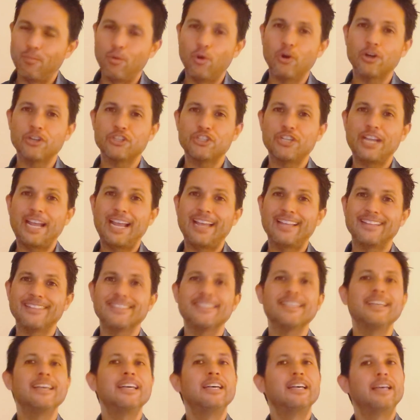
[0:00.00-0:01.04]
more
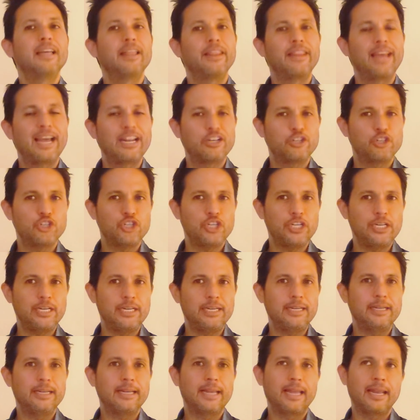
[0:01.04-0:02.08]
chance that
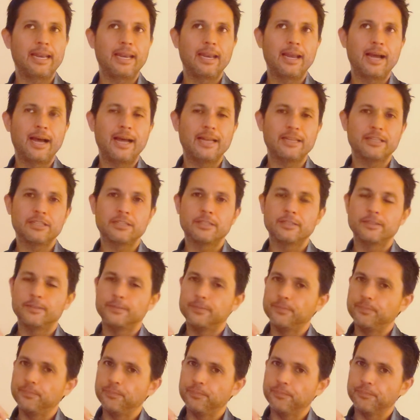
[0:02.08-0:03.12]
she cannot
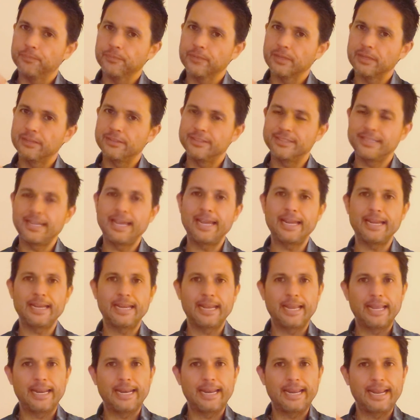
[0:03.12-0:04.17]
stay
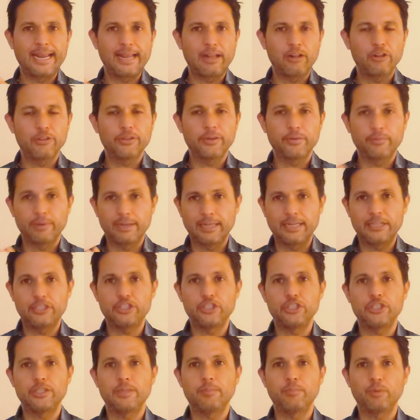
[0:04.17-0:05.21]
in a healthy
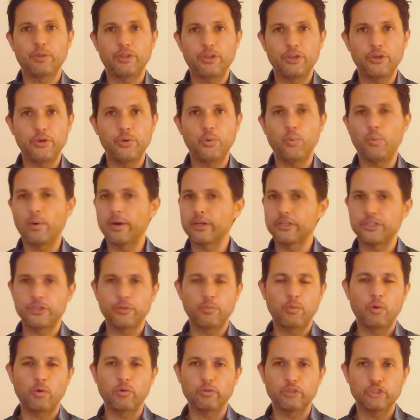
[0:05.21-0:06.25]
relationship with you where
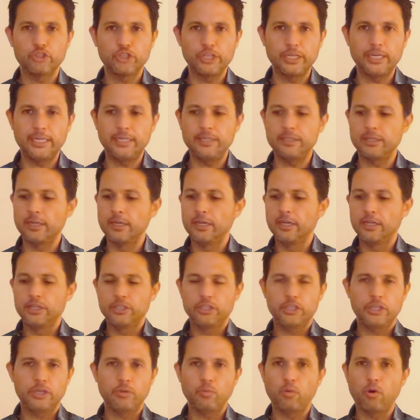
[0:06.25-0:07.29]
she won't cheat,
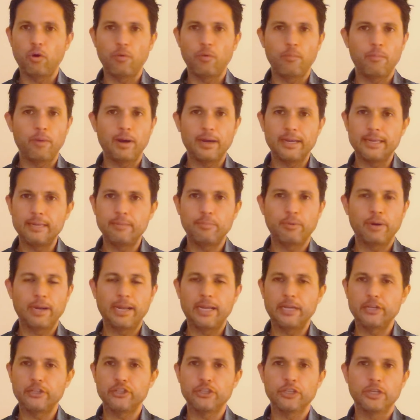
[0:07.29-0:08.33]
she won't monkey
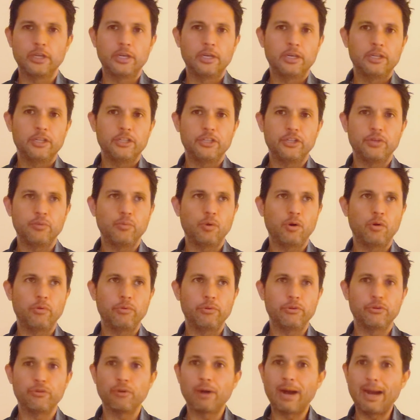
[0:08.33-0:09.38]
branch, she
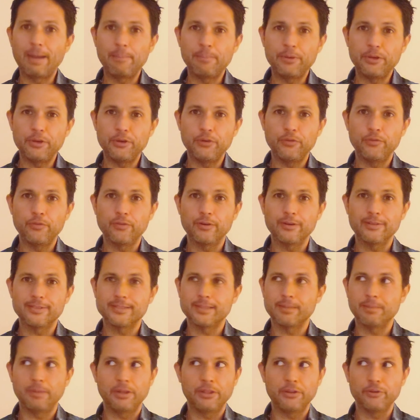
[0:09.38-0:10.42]
won't drop you for
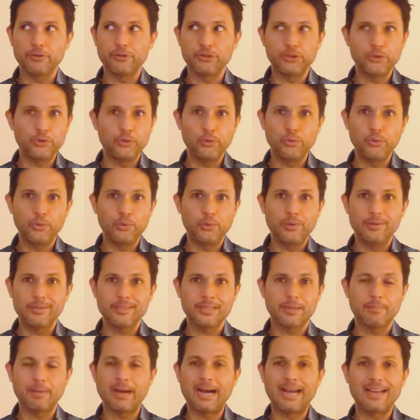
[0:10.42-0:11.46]
some other dude,
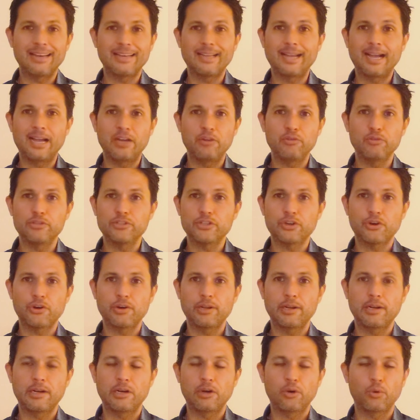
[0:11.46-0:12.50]
some hot guy who
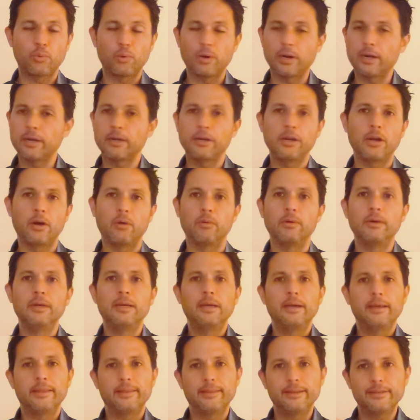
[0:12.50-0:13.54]
started at her work. No,
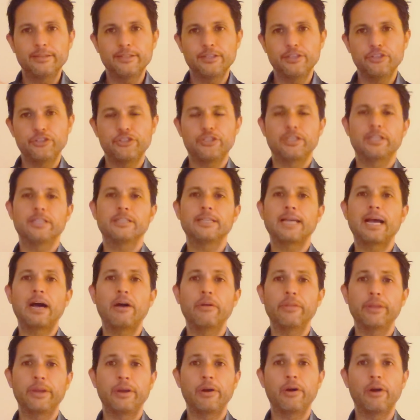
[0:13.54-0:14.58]
this is just
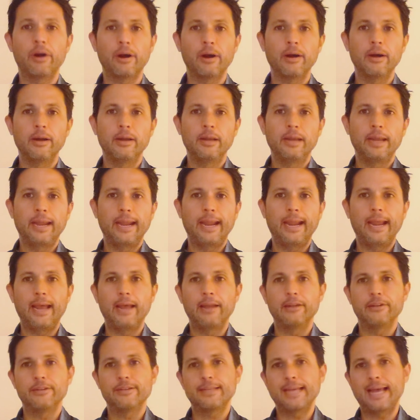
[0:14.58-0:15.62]
how they are.
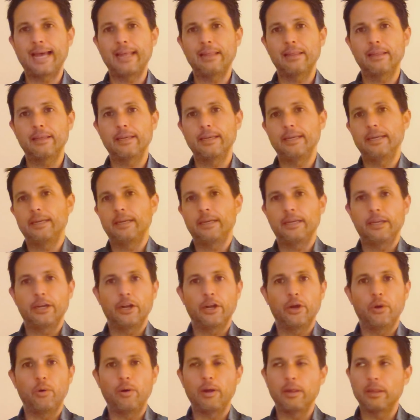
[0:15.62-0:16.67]
And sadly, you
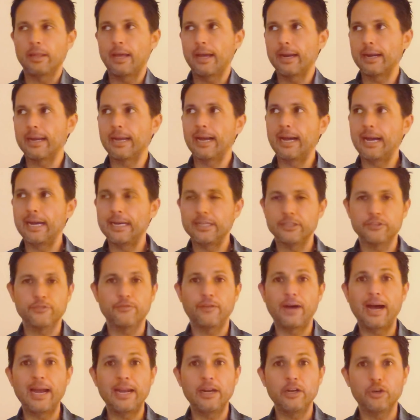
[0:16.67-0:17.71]
know, a lot of guys
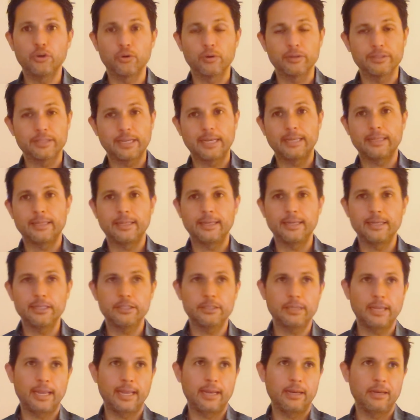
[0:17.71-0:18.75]
find girls like
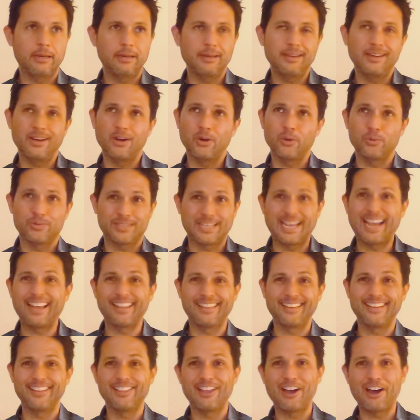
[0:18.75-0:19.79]
this. And, you know,
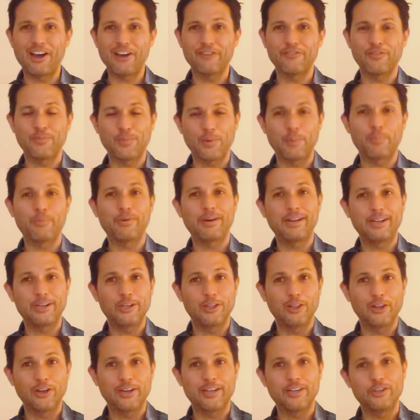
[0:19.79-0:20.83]
sadly, a lot of them are pretty
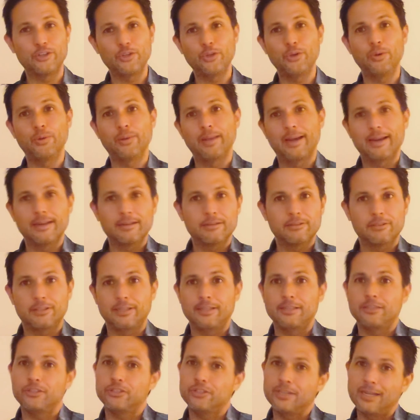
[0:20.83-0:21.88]
good looking too. Like
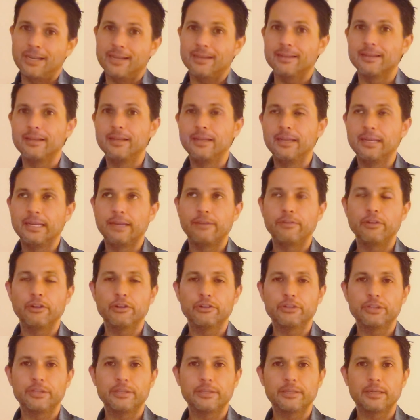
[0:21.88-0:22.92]
this chick, even
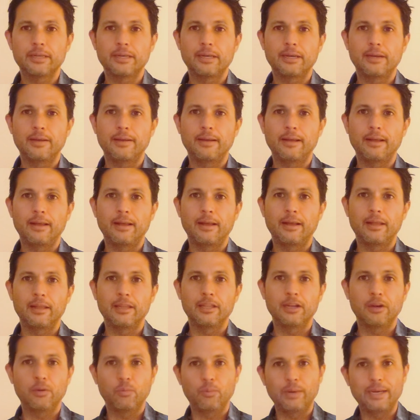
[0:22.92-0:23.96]
though she's a
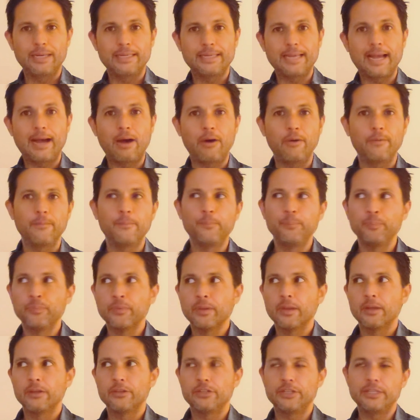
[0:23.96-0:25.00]
little wigged out,
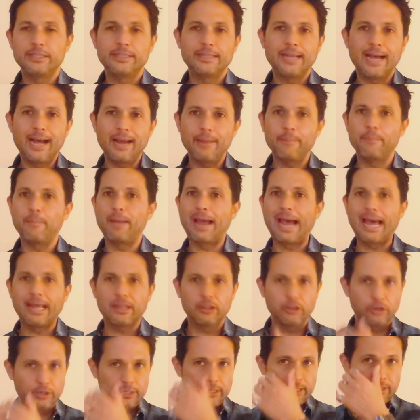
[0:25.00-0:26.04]
she's not
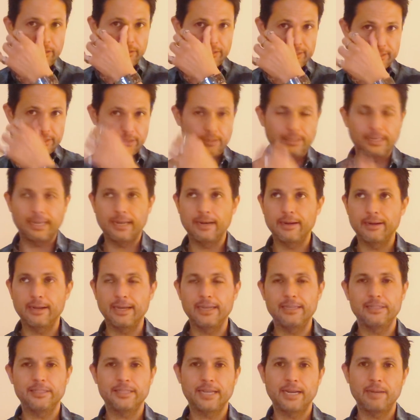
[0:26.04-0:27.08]
bad looking, still got a
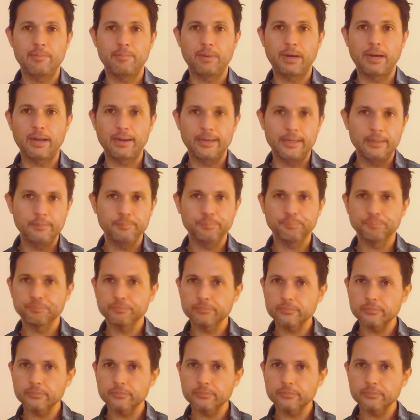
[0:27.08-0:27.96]
nice tight body.